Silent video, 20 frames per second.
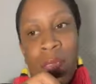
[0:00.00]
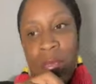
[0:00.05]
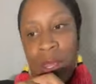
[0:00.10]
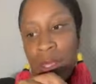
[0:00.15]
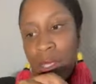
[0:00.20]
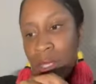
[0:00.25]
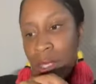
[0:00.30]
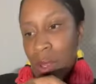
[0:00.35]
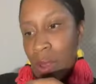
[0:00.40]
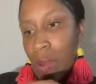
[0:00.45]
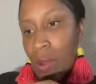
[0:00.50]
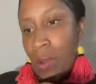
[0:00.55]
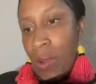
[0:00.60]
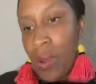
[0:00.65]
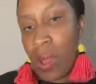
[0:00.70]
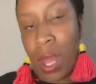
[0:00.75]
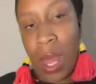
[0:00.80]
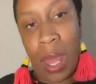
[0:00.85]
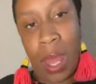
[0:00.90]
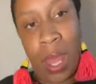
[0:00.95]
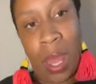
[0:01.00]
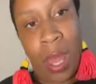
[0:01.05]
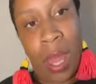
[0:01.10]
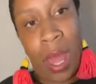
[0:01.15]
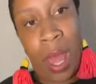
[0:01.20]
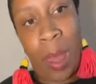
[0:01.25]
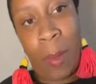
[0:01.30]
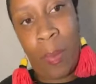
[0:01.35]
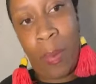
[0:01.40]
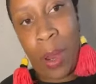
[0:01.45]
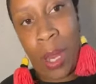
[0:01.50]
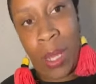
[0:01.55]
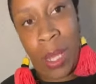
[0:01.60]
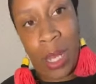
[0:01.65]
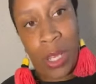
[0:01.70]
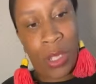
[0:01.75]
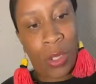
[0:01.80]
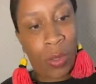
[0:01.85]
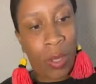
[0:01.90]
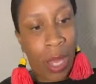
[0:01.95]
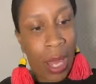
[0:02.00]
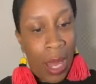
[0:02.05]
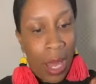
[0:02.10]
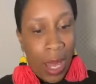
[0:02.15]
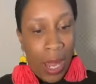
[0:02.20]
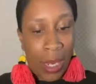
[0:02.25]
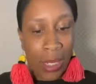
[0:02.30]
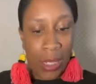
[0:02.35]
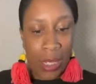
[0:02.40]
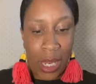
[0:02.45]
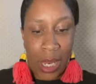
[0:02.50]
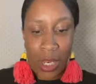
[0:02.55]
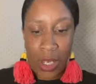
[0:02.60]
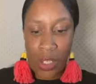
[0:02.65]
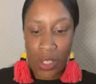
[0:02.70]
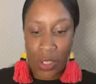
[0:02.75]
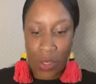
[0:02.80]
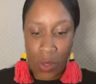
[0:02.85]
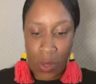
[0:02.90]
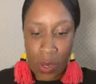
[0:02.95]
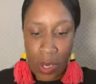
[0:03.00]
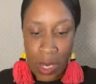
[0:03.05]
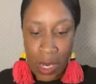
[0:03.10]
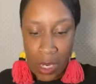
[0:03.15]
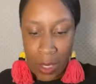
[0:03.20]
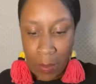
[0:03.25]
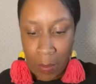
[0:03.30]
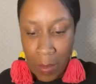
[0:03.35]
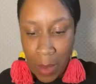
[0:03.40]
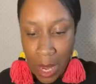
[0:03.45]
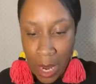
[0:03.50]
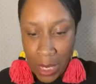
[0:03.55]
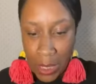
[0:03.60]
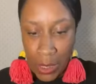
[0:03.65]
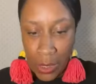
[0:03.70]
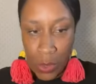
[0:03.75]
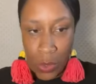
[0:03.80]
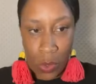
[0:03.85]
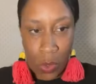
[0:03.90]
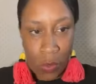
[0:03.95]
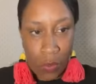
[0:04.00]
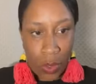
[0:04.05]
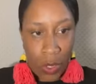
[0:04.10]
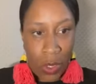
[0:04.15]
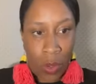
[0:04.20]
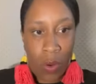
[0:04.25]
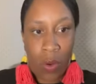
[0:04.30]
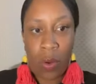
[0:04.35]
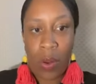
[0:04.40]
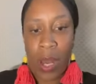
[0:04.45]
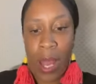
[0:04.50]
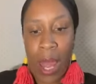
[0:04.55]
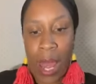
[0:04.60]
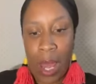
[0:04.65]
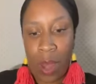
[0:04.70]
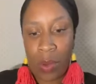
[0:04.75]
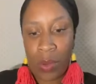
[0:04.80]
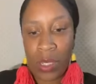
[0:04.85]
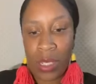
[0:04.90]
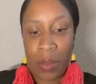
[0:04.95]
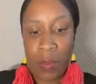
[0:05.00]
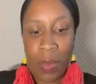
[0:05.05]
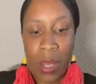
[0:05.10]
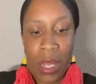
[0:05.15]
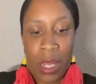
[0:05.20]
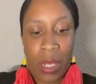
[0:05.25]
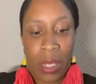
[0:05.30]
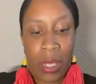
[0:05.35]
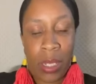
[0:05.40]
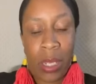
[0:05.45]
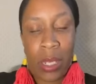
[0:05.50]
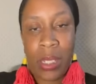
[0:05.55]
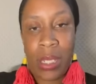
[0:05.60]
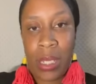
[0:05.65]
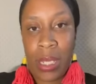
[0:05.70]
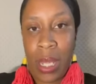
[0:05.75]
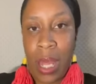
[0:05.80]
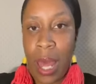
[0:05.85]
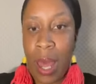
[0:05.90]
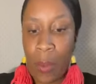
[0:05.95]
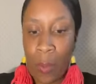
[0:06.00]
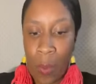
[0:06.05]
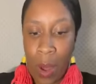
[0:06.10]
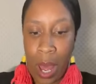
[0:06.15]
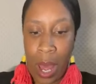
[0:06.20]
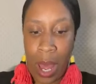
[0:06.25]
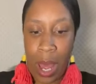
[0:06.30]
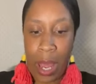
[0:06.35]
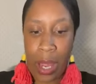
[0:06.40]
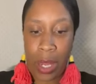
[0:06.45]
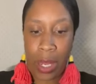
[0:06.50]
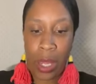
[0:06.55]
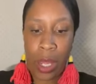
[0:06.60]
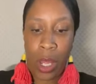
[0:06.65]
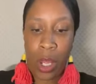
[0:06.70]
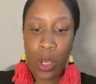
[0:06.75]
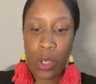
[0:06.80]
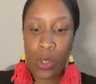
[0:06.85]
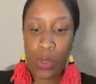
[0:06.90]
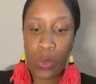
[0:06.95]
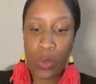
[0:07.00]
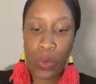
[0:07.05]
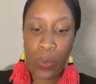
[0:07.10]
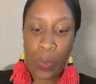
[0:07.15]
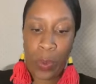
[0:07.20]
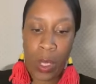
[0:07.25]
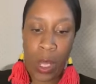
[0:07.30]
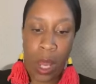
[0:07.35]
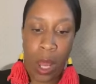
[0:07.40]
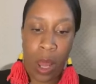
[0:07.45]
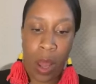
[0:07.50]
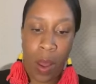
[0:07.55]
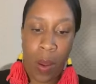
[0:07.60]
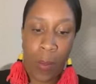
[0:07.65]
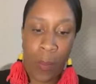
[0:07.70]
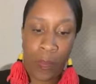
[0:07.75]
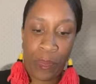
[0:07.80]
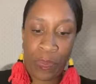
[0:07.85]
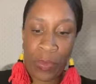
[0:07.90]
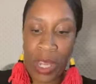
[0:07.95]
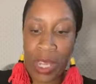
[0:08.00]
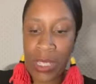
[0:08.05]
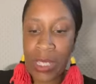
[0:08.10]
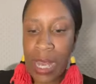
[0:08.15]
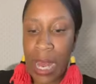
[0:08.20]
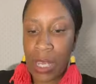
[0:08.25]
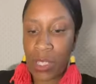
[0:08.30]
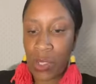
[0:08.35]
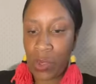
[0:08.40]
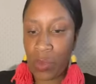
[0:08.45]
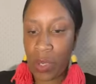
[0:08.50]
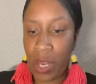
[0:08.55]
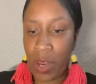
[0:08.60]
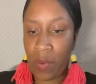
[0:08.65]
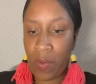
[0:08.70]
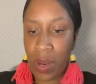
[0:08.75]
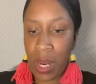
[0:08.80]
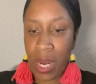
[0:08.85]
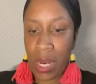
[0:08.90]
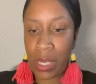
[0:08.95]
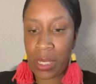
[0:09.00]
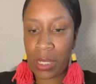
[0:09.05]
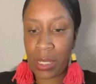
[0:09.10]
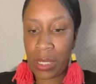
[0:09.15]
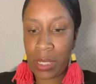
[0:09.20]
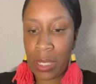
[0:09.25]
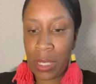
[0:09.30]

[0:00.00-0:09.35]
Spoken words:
So I pray that you guys enjoyed my tutorial on how to make your DIY loop tassel earrings.